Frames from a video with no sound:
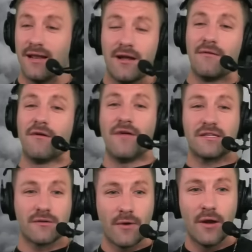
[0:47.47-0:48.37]
I don't even know if that's
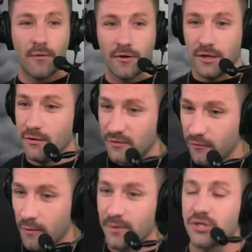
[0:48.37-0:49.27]
the right word to use
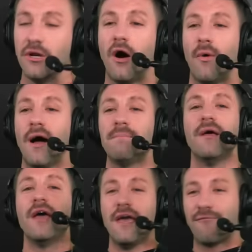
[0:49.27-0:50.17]
for it, but you know what?
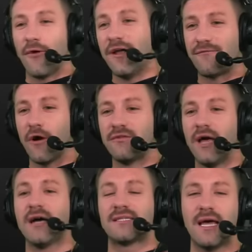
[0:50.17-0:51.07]
If Renfrow
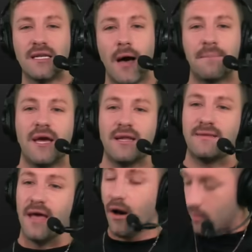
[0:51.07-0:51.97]
does end up getting
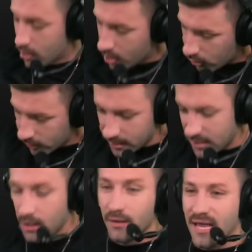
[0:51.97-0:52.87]
dealt, we're going to
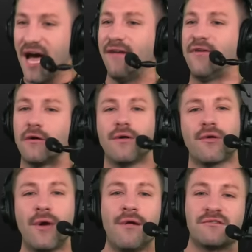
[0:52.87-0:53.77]
go live here on the
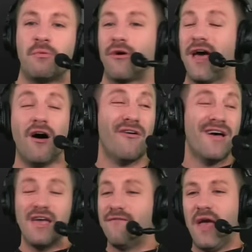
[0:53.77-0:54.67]
Raiders Board. Hell,
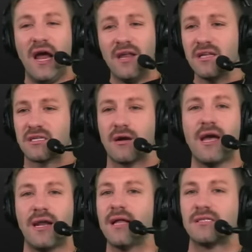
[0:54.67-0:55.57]
if any
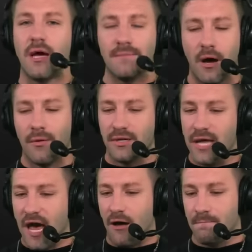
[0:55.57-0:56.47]
trade ends up going
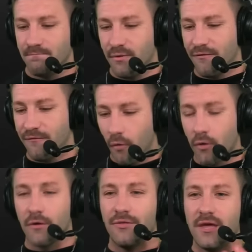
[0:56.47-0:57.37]
down
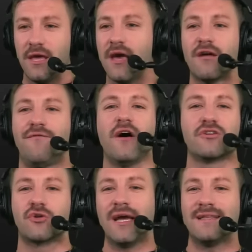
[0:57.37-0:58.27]
before the NFL
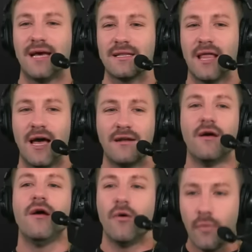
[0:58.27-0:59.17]
trade deadline,
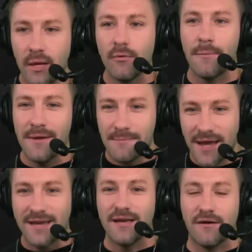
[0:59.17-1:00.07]
we will be
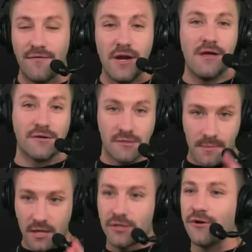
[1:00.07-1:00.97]
making a video. So
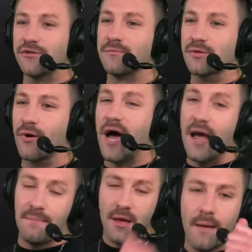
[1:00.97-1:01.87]
make sure you're
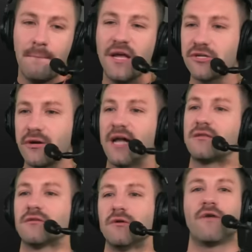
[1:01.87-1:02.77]
subscribed. Make sure you got
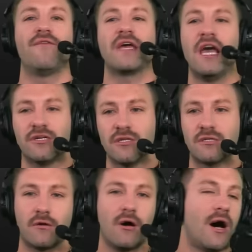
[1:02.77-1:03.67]
those notifications
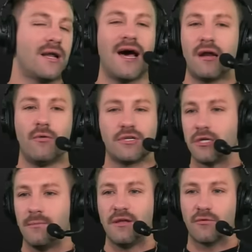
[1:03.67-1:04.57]
turned on. I don't want
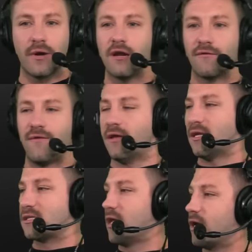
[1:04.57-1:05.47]
you to be the Raider fan
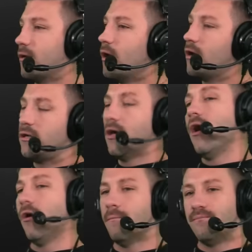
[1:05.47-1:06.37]
that's like,
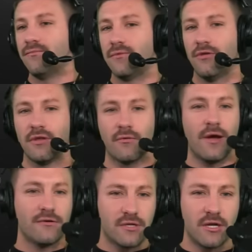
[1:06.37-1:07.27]
yo, you think the
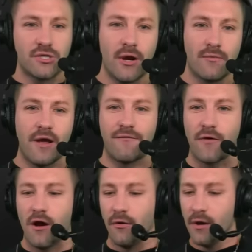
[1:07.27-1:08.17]
Raiders are going to trade
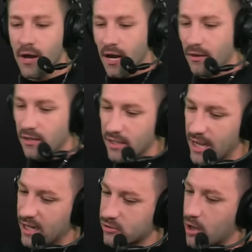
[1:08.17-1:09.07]
Renfrow? And then you
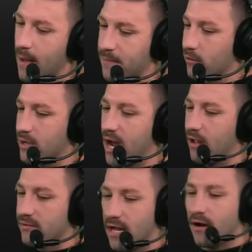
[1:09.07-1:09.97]
got Tropical
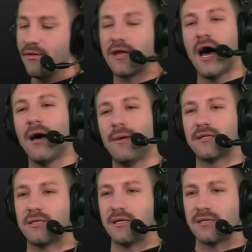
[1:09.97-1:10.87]
Kyle down in the
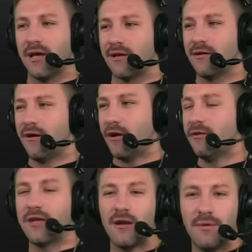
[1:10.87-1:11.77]
comments, and he's like, are you
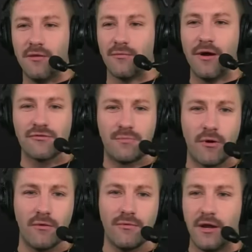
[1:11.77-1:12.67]
kidding me? The Raiders
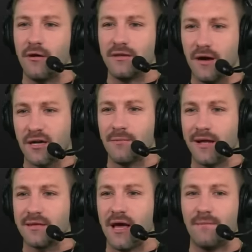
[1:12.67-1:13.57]
report, they already talked
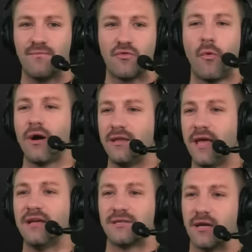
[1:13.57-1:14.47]
about that 20
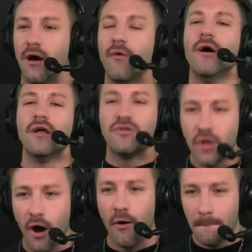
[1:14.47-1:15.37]
days ago.
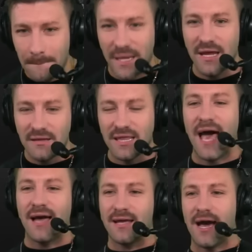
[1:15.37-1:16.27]
Don't be
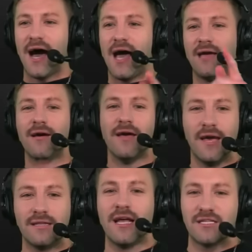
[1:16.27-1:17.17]
that guy.
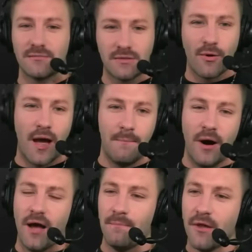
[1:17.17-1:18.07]
Hit that subscribe
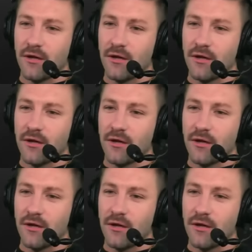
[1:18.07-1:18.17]
button.